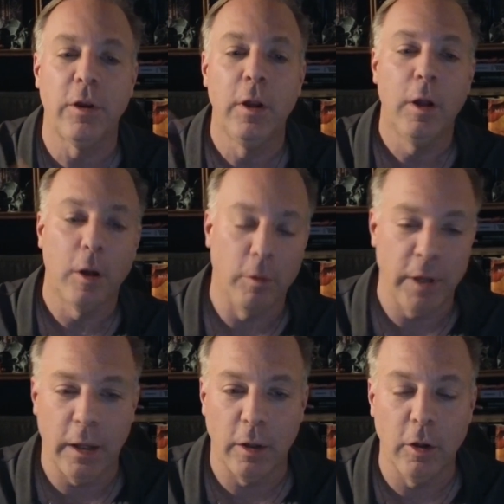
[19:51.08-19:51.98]
Go
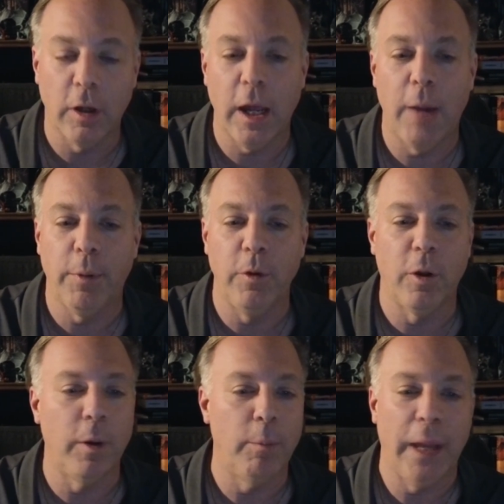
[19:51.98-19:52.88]
take a look at it." But you're going
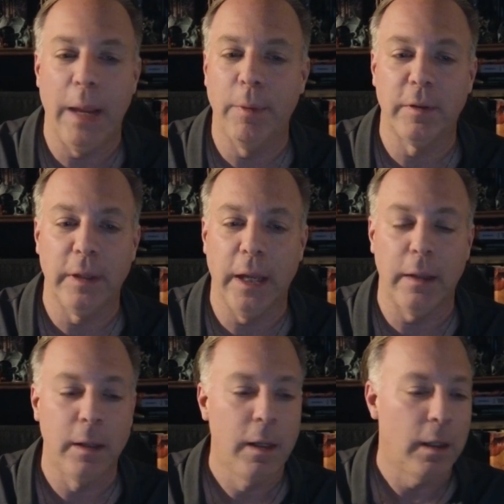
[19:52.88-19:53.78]
to be able to get
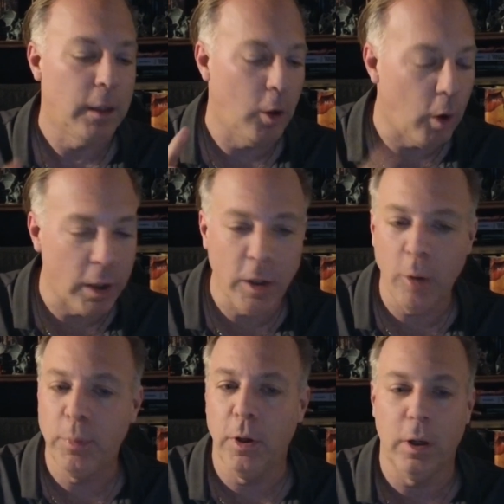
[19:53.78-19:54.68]
the audio
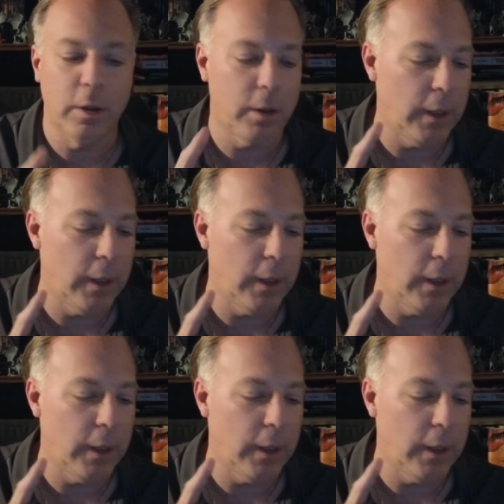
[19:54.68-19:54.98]
book,